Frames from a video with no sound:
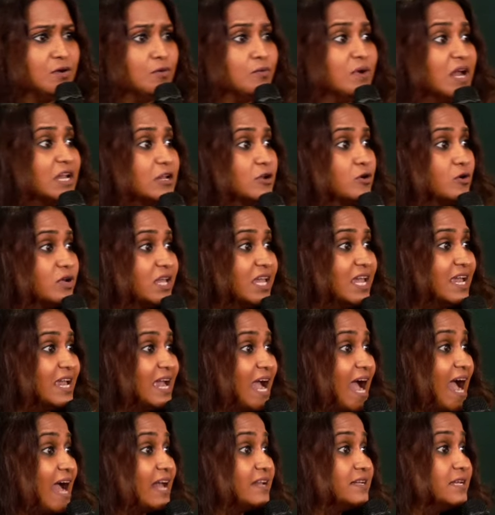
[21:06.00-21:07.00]
We're looking
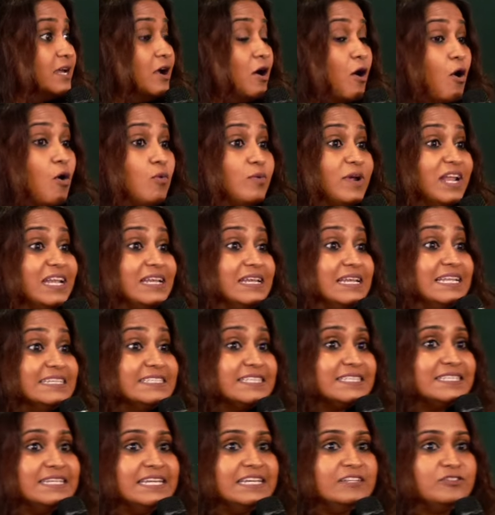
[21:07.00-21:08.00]
at, or we're
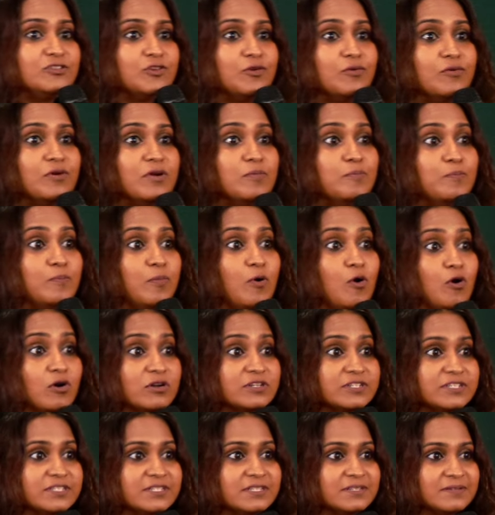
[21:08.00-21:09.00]
listening to
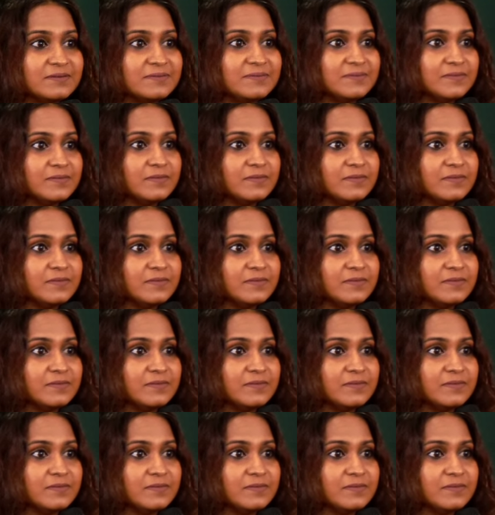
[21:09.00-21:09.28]
report.